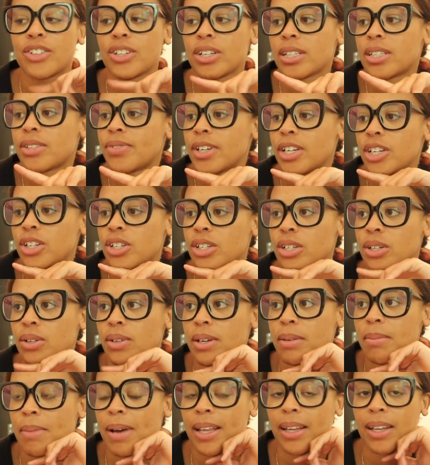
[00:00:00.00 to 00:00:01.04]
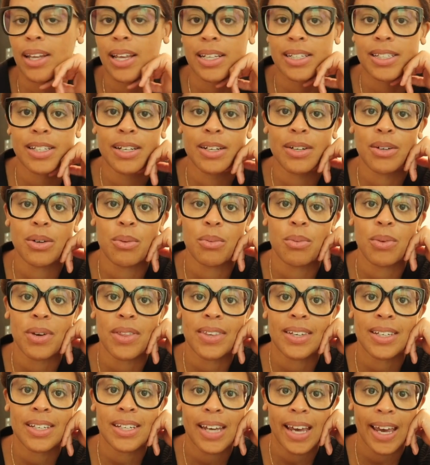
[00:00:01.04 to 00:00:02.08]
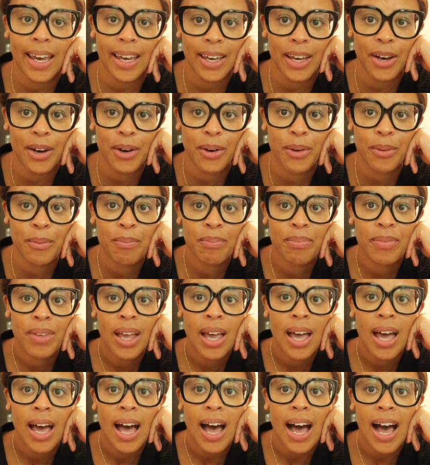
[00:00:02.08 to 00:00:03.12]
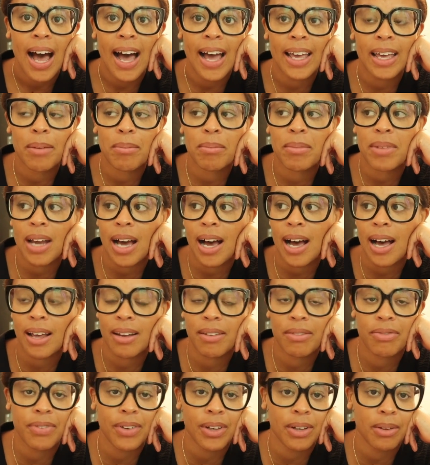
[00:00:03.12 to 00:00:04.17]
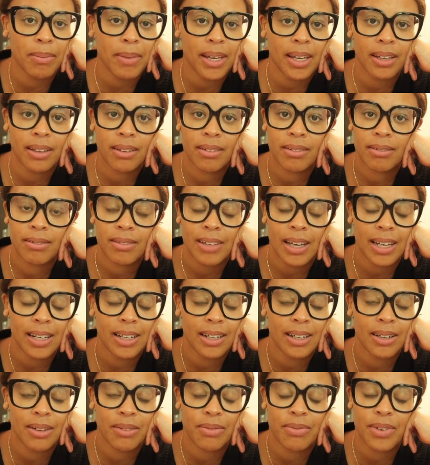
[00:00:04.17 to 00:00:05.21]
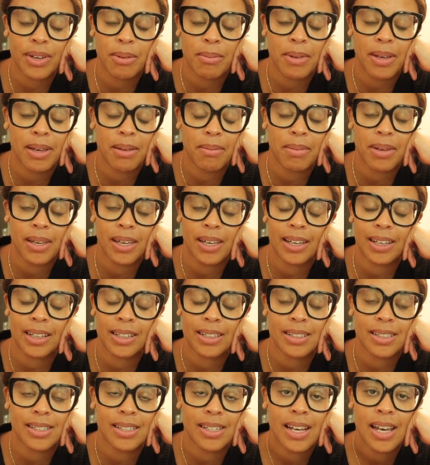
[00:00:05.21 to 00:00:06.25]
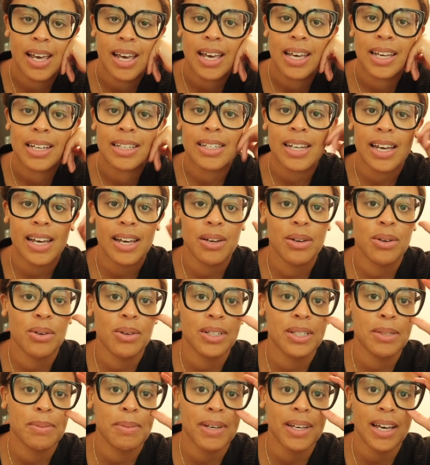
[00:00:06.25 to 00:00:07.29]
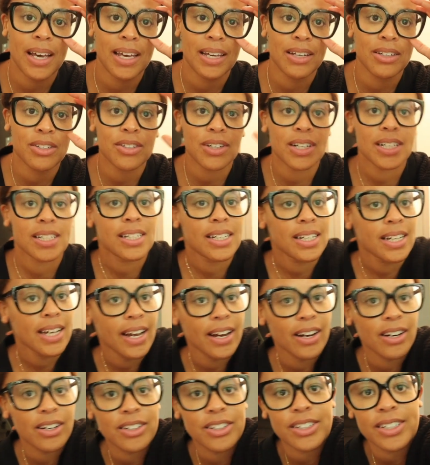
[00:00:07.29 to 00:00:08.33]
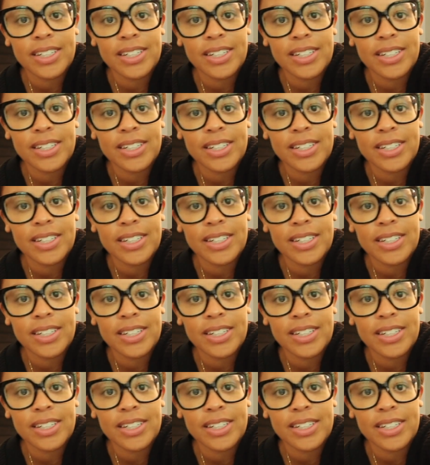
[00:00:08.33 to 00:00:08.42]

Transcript: just finished doing my lesson with Teo. I am not filming, I didn't film it because Teo is being an interesting character